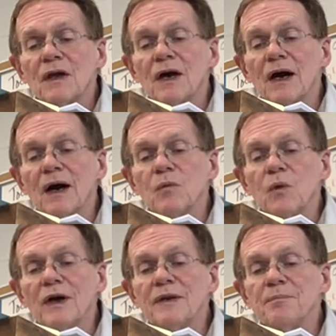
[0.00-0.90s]
Uh,
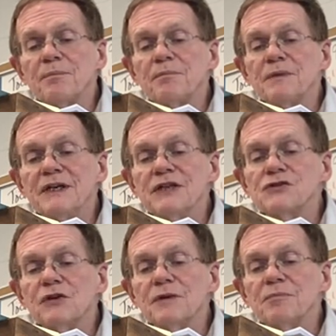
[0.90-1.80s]
what im-
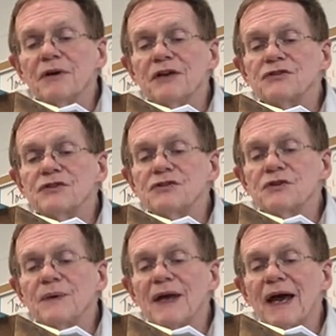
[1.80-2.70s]
initial impressions
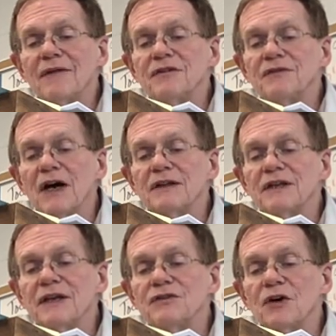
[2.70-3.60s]
do we have of
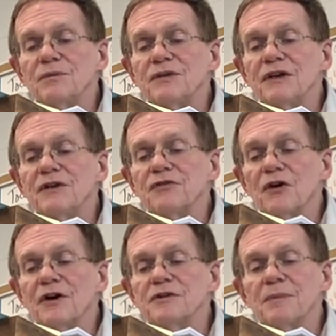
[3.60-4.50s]
Dante's home city of
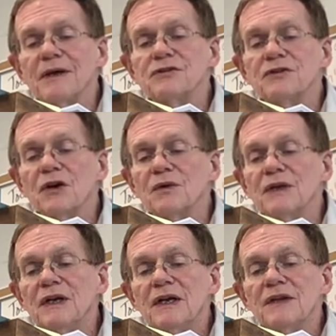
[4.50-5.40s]
Florence based on
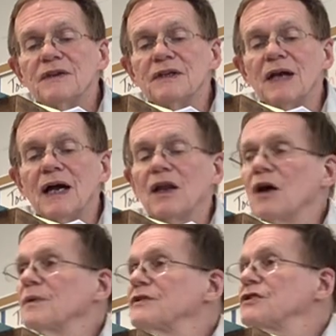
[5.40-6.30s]
the
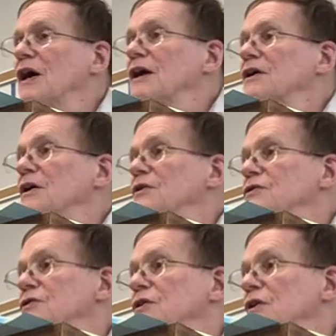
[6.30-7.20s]
dialogue with Ciacco?
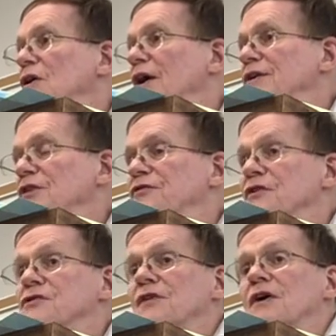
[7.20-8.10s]
All right, so
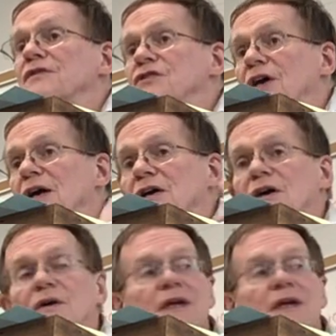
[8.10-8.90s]
first of all, Ciacco.